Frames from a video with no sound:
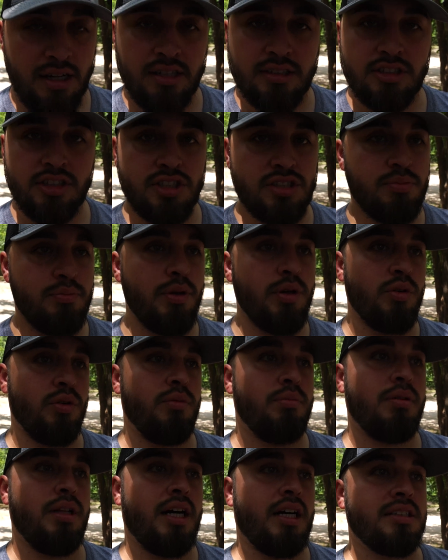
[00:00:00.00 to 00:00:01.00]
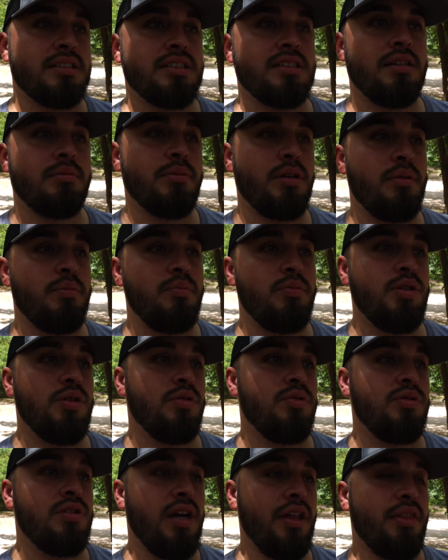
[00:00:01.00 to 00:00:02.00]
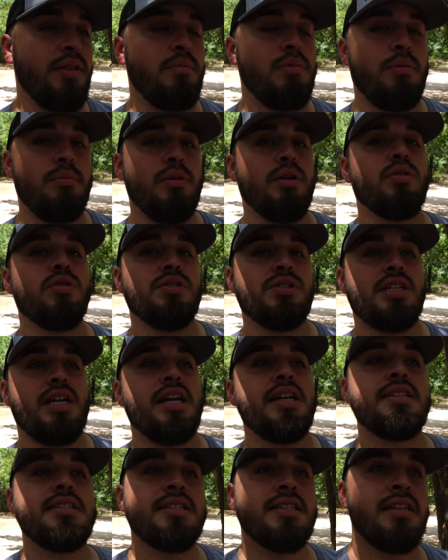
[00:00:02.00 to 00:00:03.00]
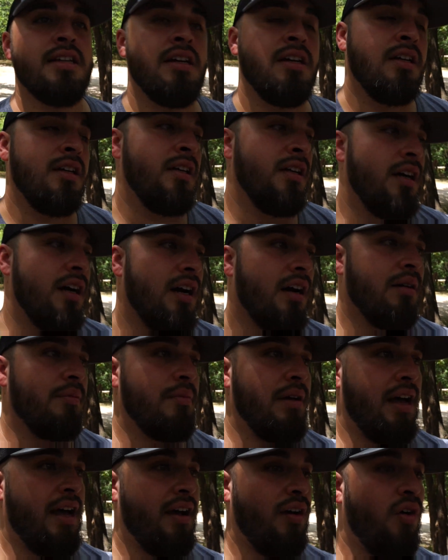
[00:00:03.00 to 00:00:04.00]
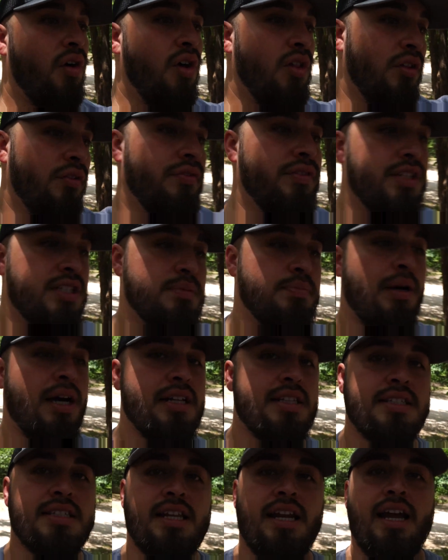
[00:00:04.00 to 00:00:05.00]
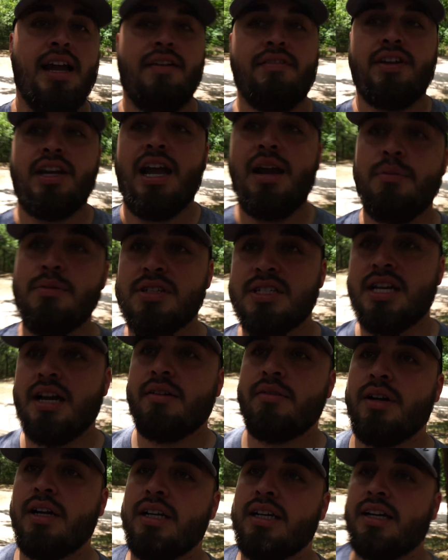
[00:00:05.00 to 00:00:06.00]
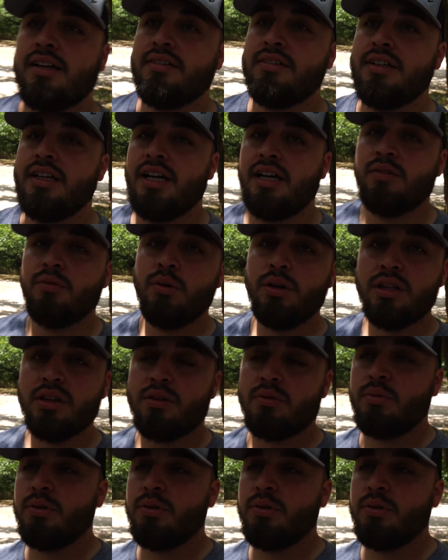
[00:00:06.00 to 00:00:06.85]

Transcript: just mineral blocks. I'm going to do nothing but mineral sites at all of the spots that I have cameras at right now. And one of the